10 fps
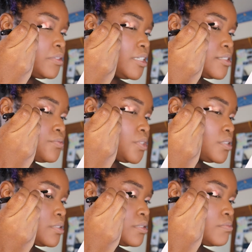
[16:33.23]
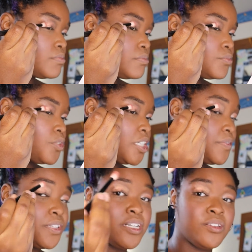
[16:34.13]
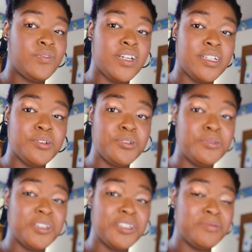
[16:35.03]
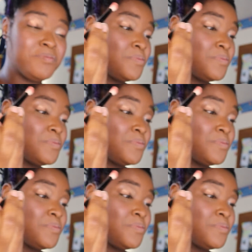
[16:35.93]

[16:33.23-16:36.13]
because it was whatever I could find at Kroger.